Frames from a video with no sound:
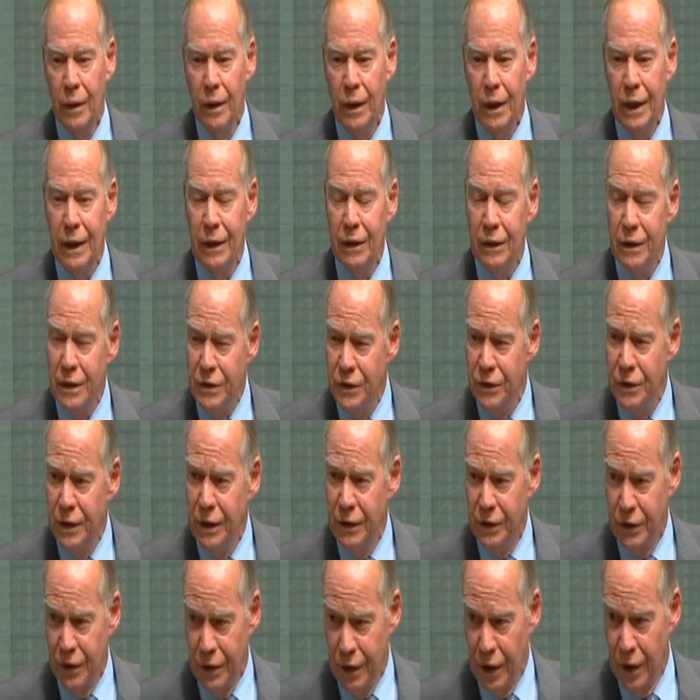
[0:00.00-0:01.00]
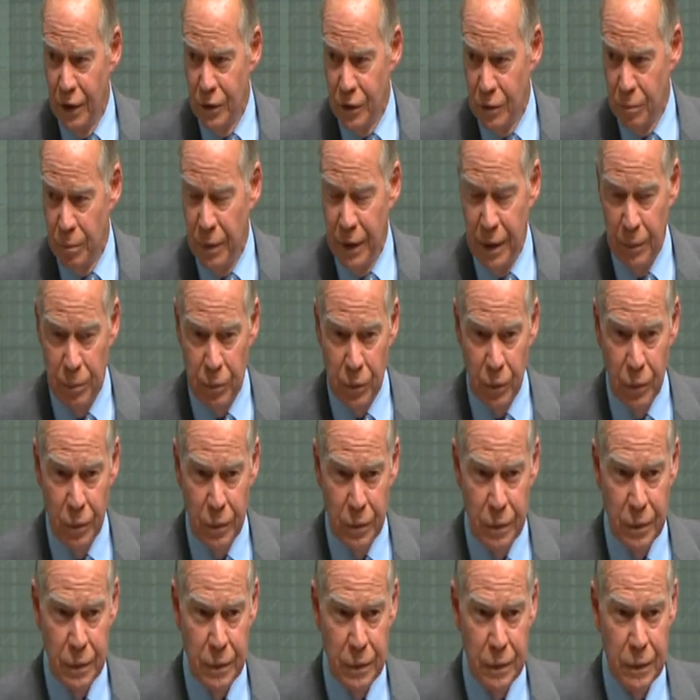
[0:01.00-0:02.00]
In listening to those people,
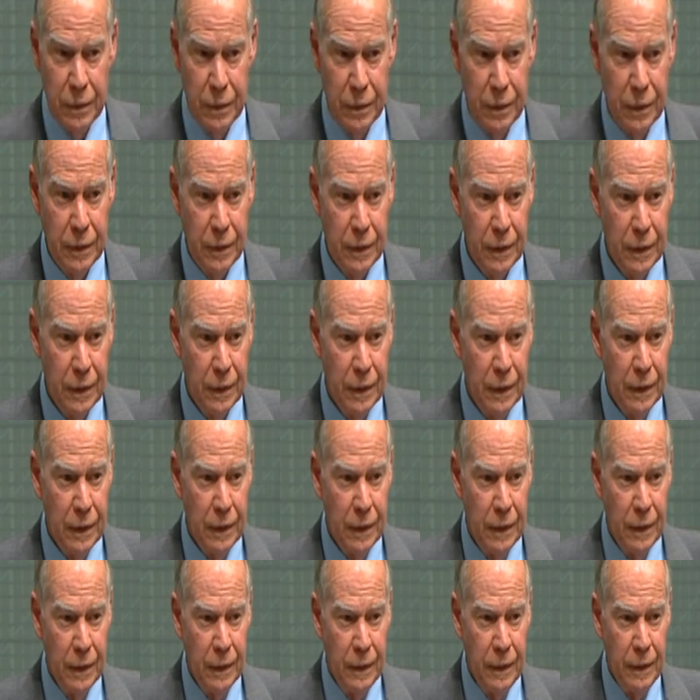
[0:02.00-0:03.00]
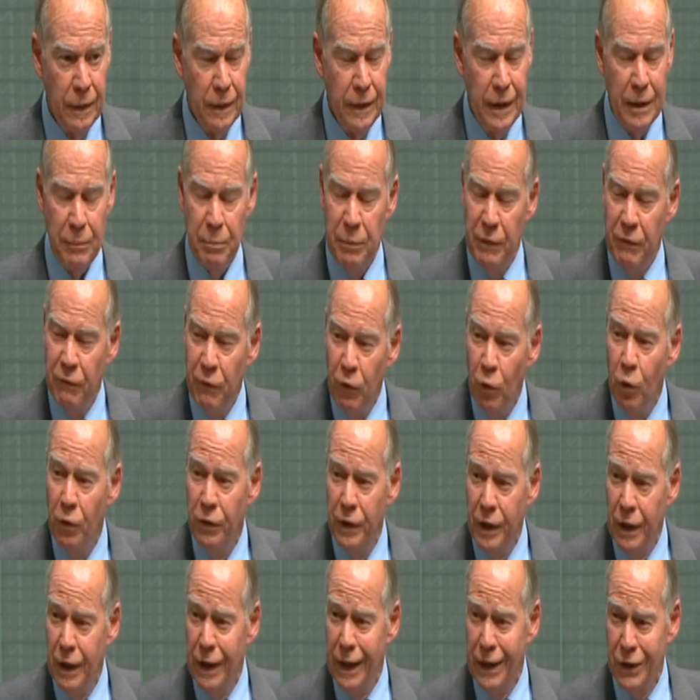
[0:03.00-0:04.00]
yet before the
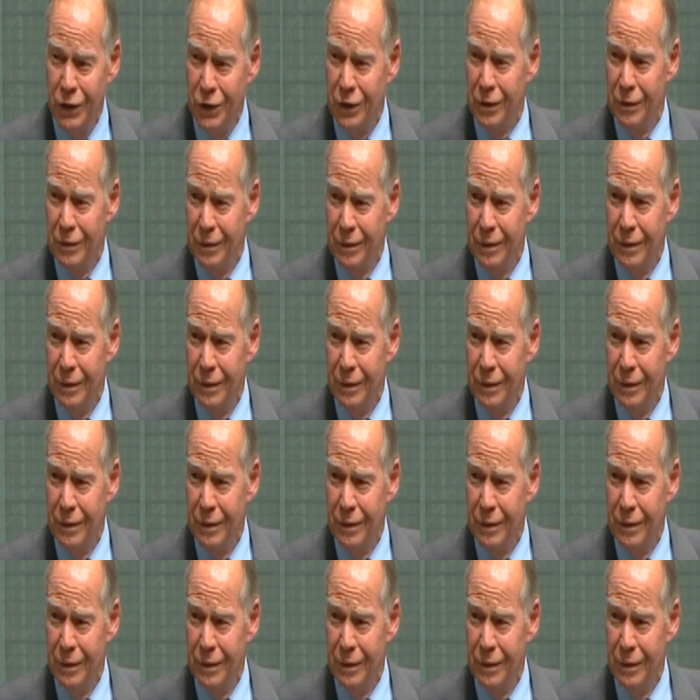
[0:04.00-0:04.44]
election,